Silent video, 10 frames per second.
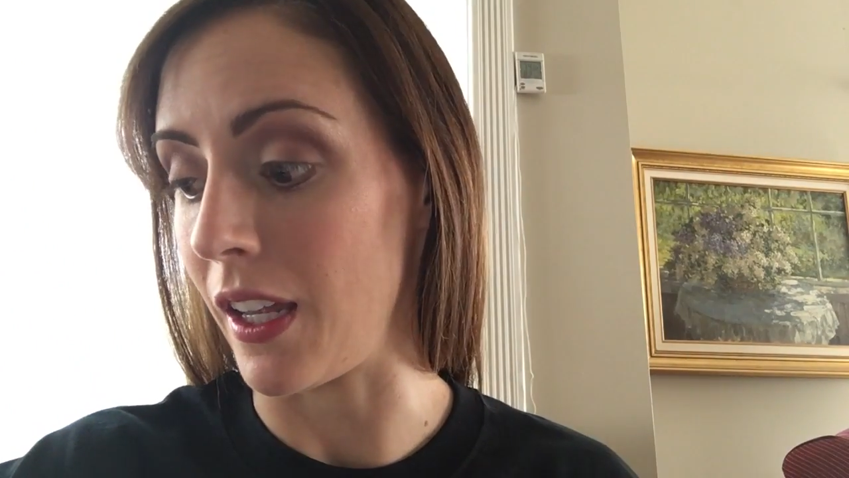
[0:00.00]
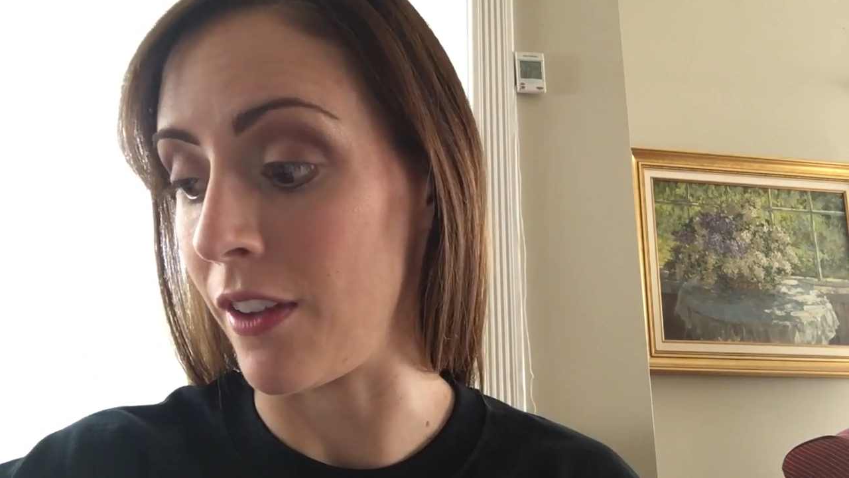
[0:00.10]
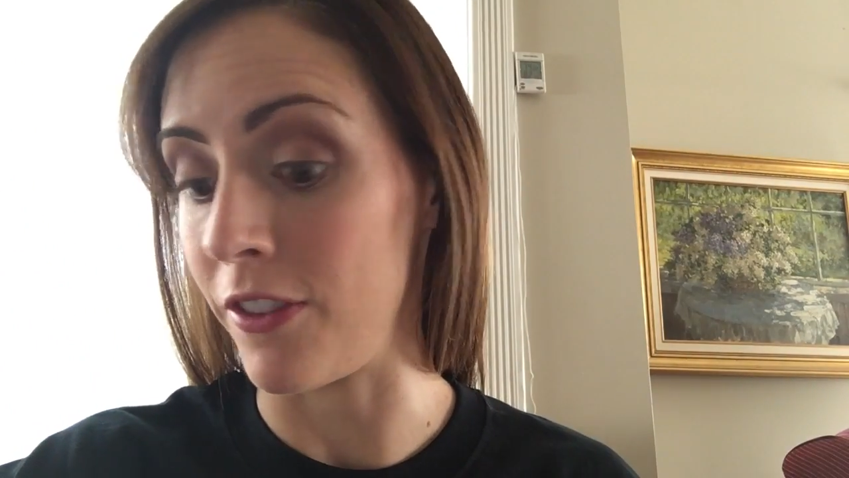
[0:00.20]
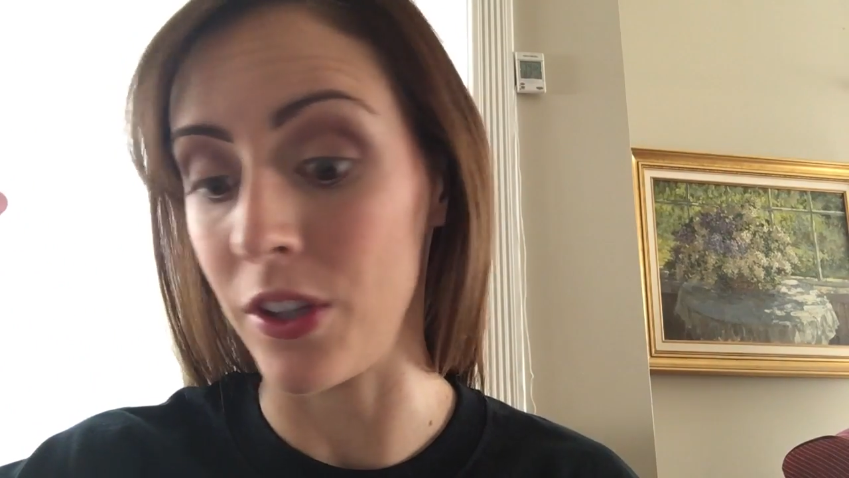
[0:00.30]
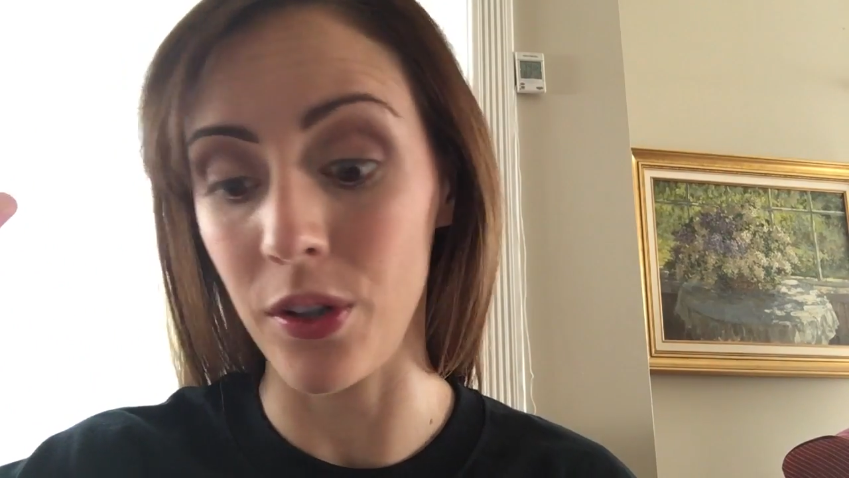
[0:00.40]

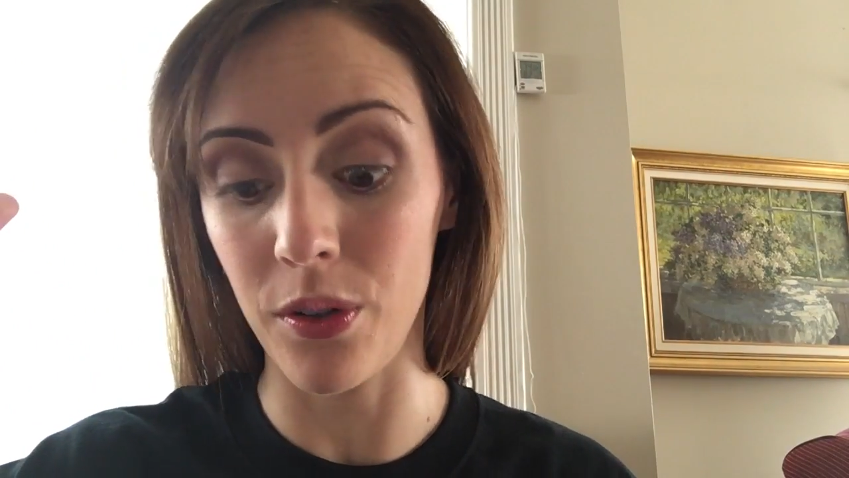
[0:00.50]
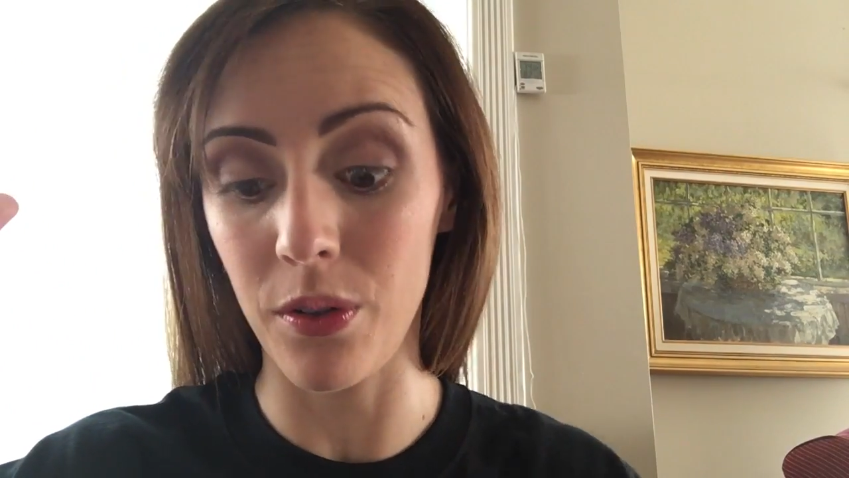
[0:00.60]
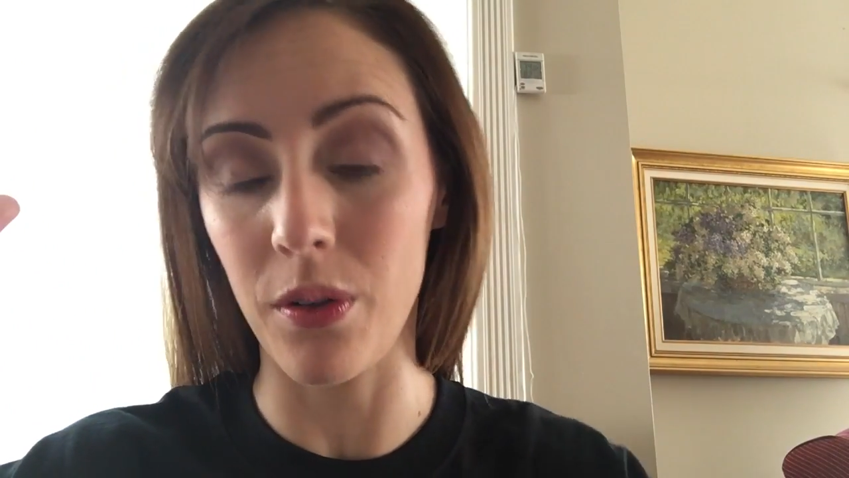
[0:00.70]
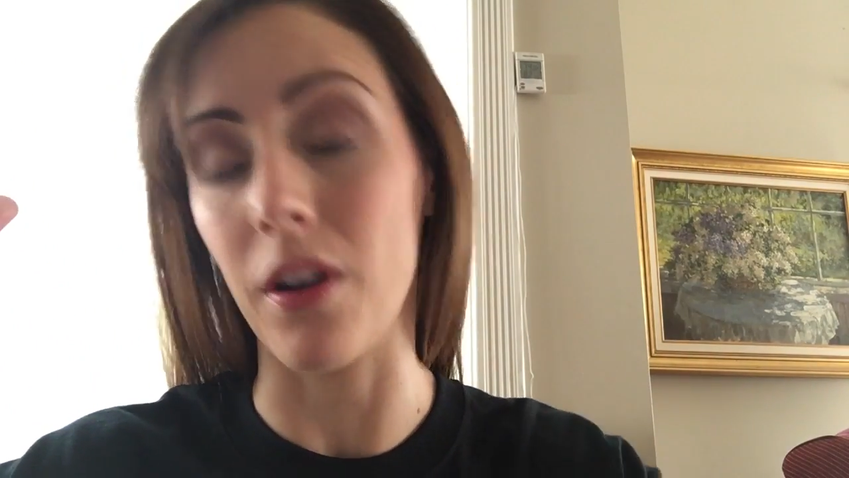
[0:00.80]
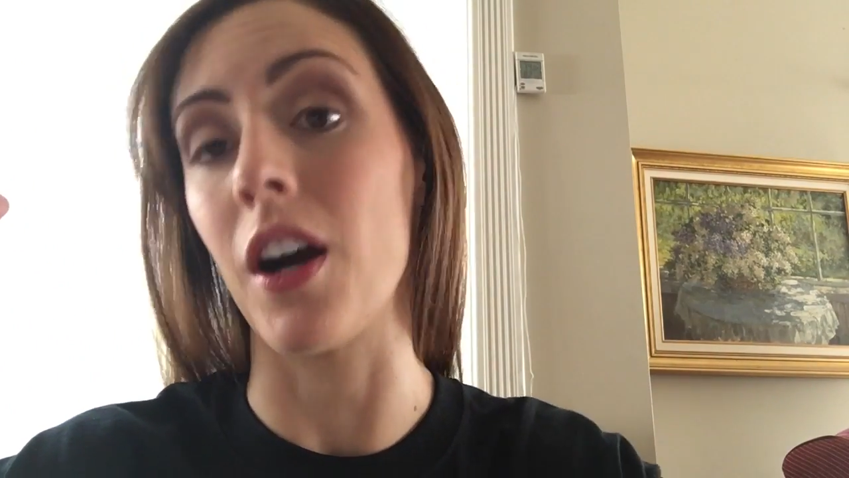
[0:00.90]
if
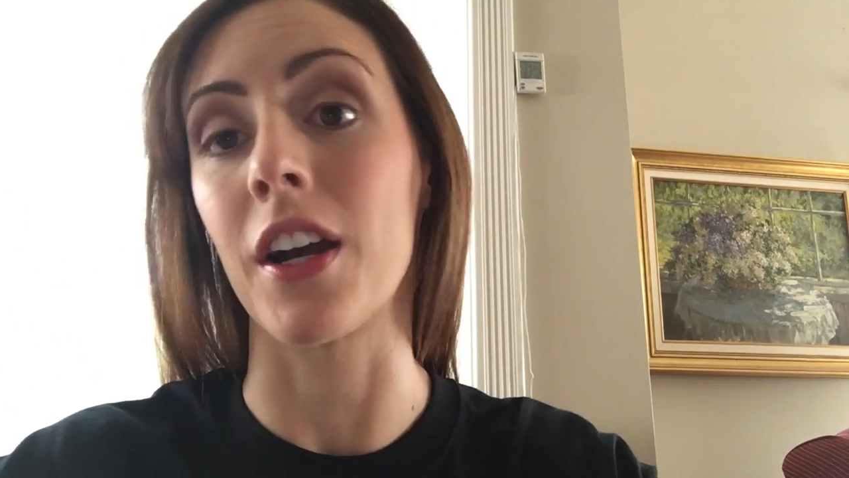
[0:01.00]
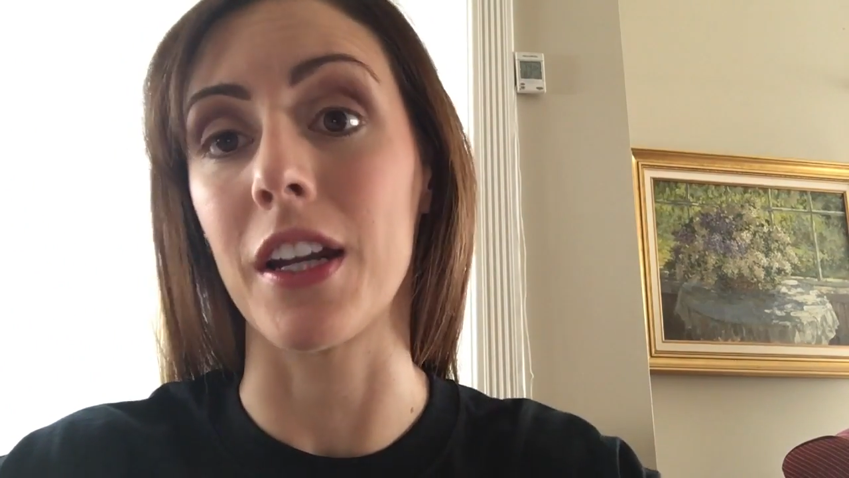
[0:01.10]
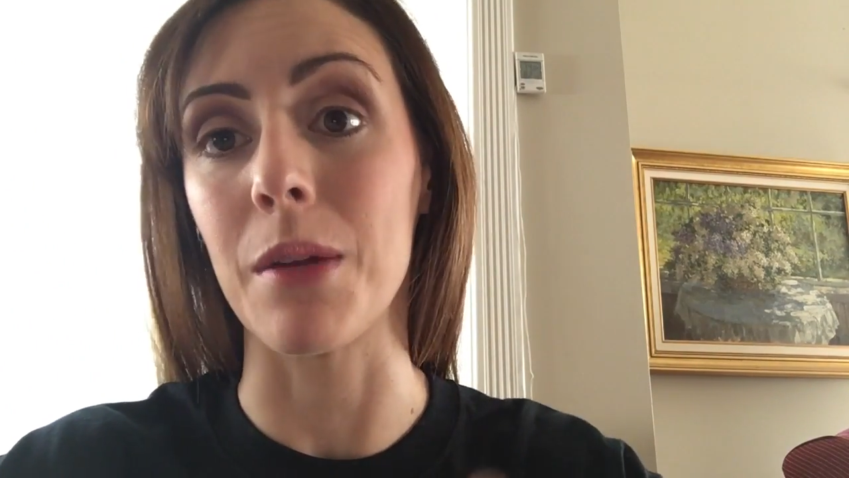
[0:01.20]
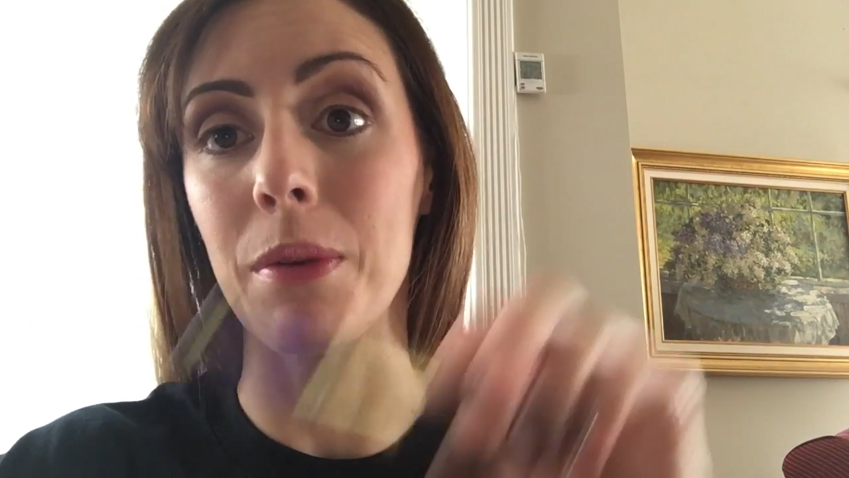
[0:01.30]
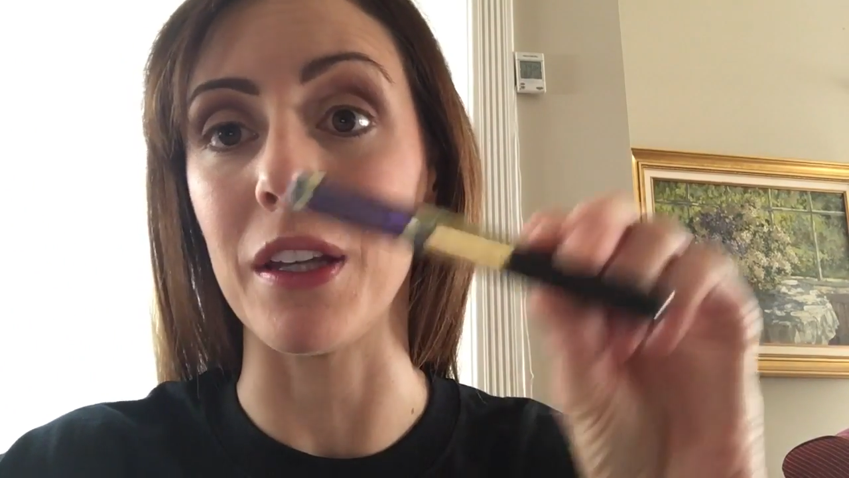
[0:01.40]
you are
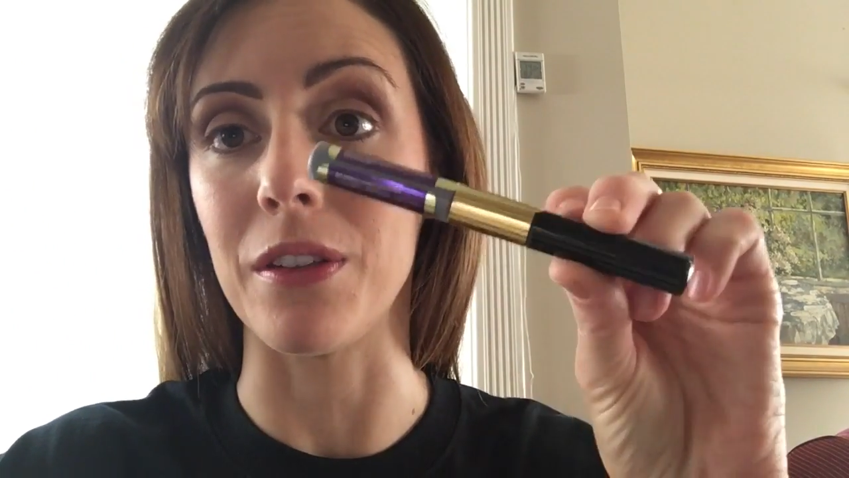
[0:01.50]
going to be